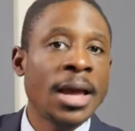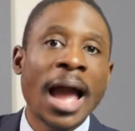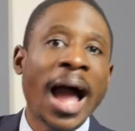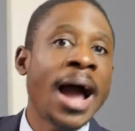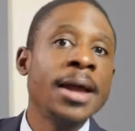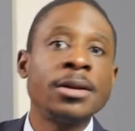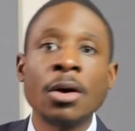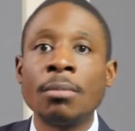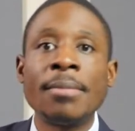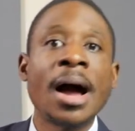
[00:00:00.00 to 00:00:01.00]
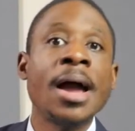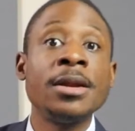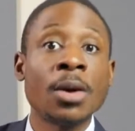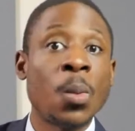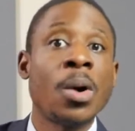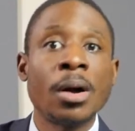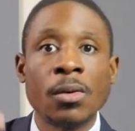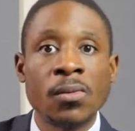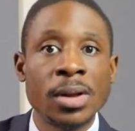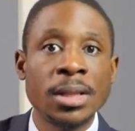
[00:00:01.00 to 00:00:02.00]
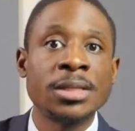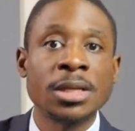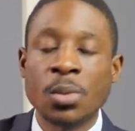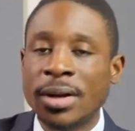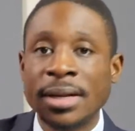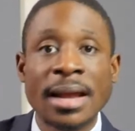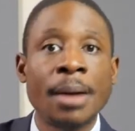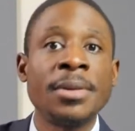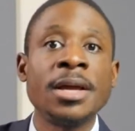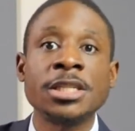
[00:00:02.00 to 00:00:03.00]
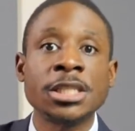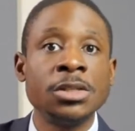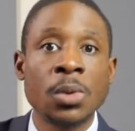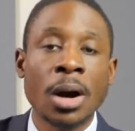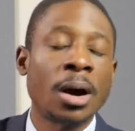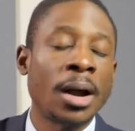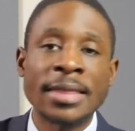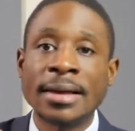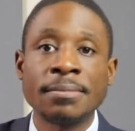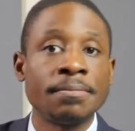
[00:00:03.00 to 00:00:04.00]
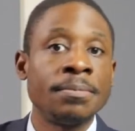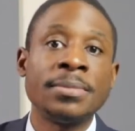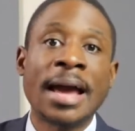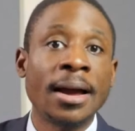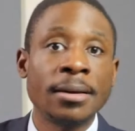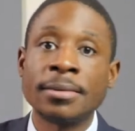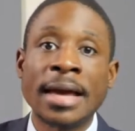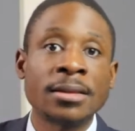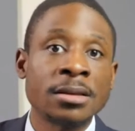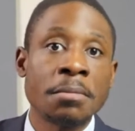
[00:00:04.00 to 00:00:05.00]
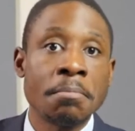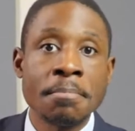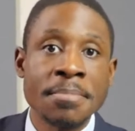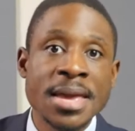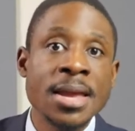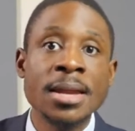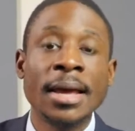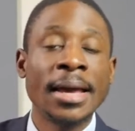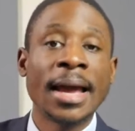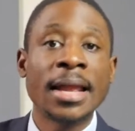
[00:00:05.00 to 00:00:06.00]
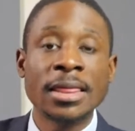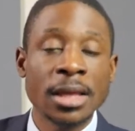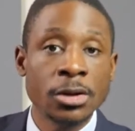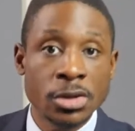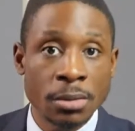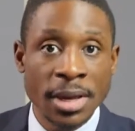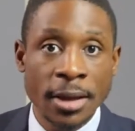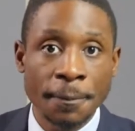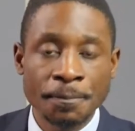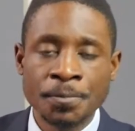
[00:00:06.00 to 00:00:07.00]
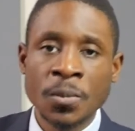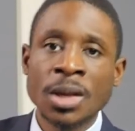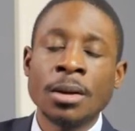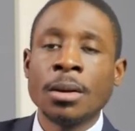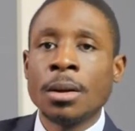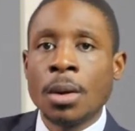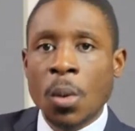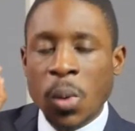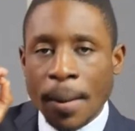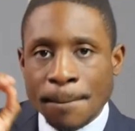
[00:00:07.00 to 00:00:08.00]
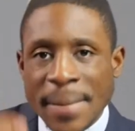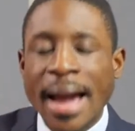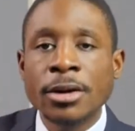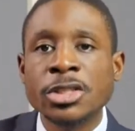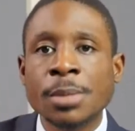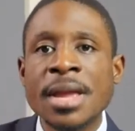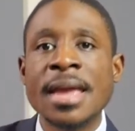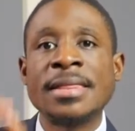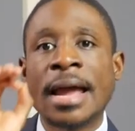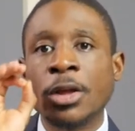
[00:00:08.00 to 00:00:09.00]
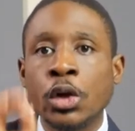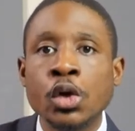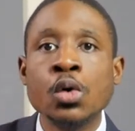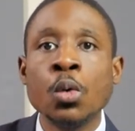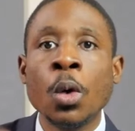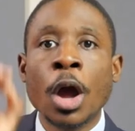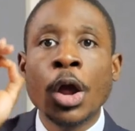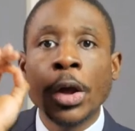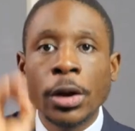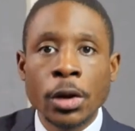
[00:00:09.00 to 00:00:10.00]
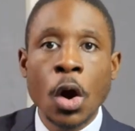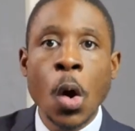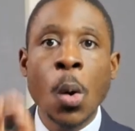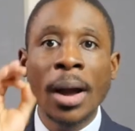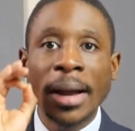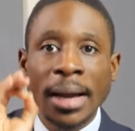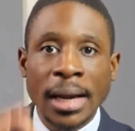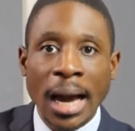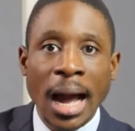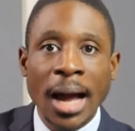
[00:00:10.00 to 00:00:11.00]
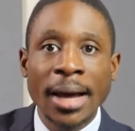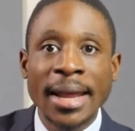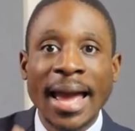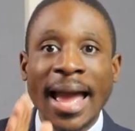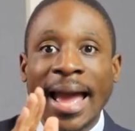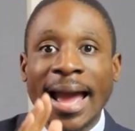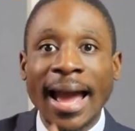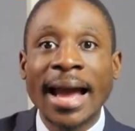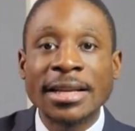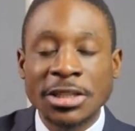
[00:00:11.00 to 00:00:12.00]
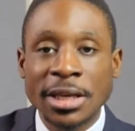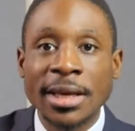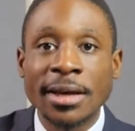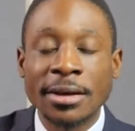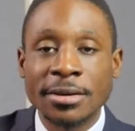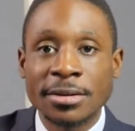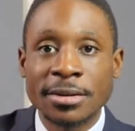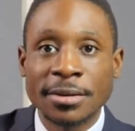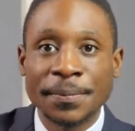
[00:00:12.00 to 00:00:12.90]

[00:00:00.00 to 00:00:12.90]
I don't mind what religion, what denomination you are. That doesn't mean anything to me. What matters to me is that you know God as he is.